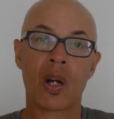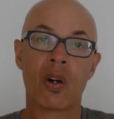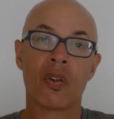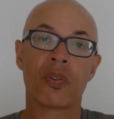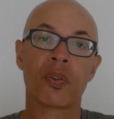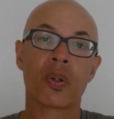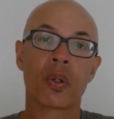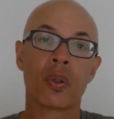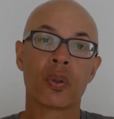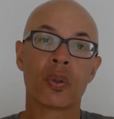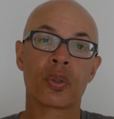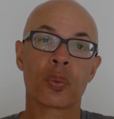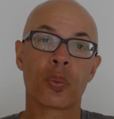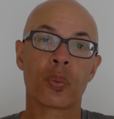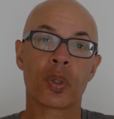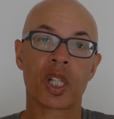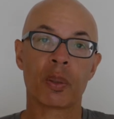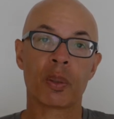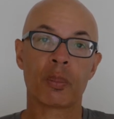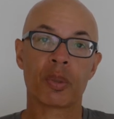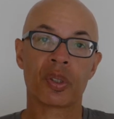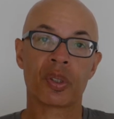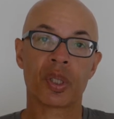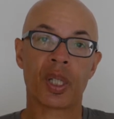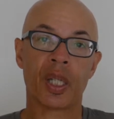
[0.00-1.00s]
of course, what I'm
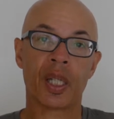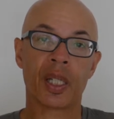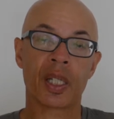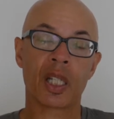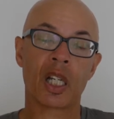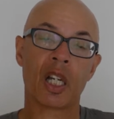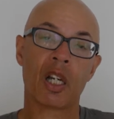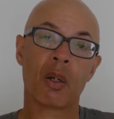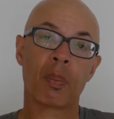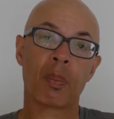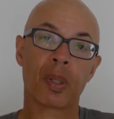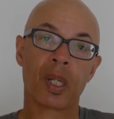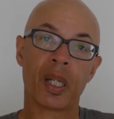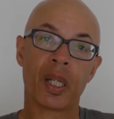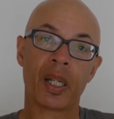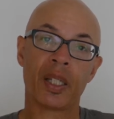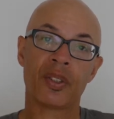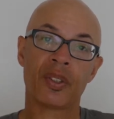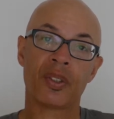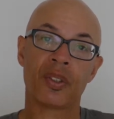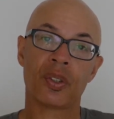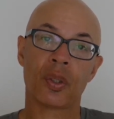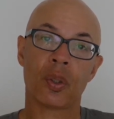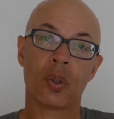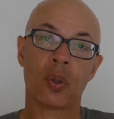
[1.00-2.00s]
saying applies
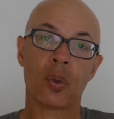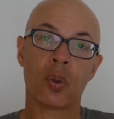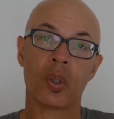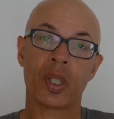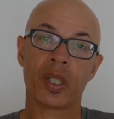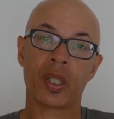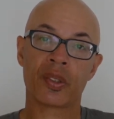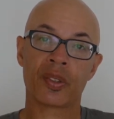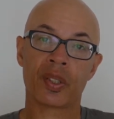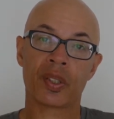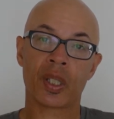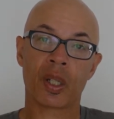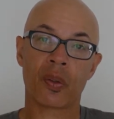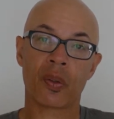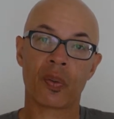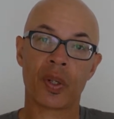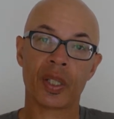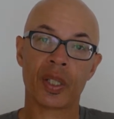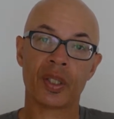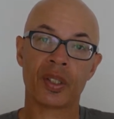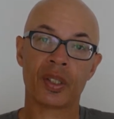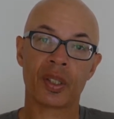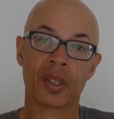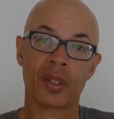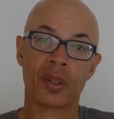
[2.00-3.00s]
to all
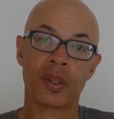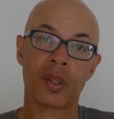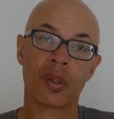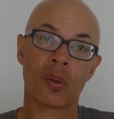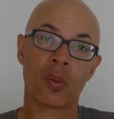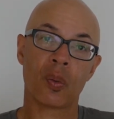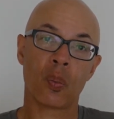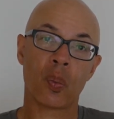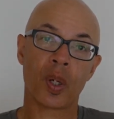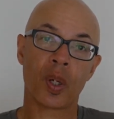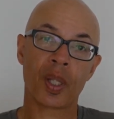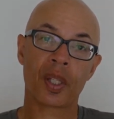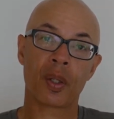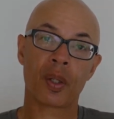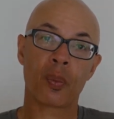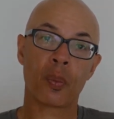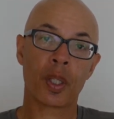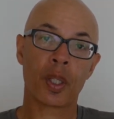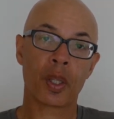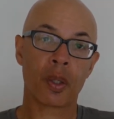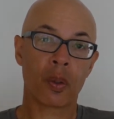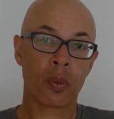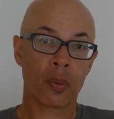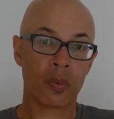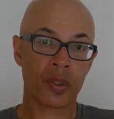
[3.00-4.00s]
acceleration, whether with
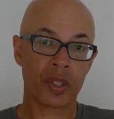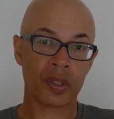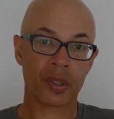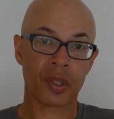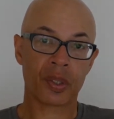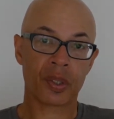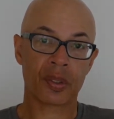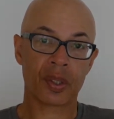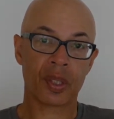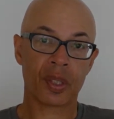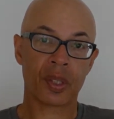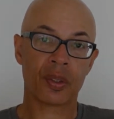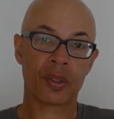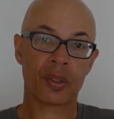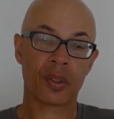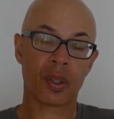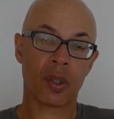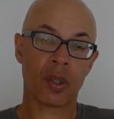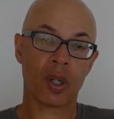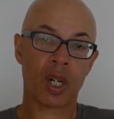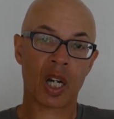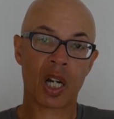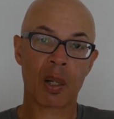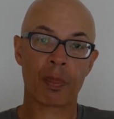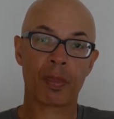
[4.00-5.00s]
resistance,
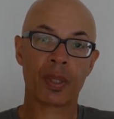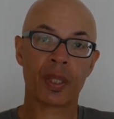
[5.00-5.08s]
up a